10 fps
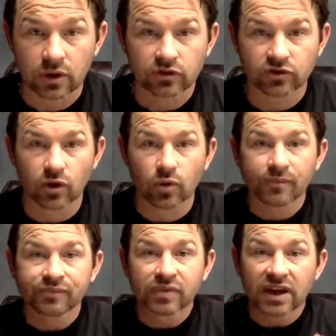So
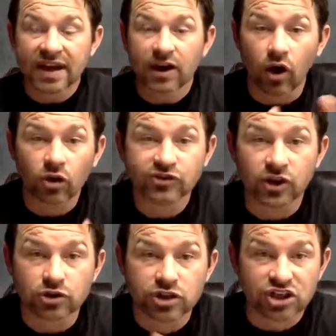it
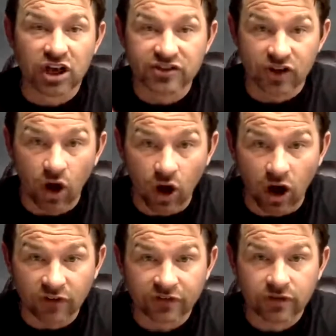also shuts
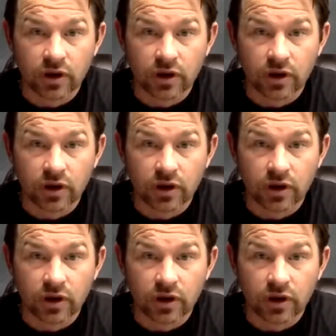off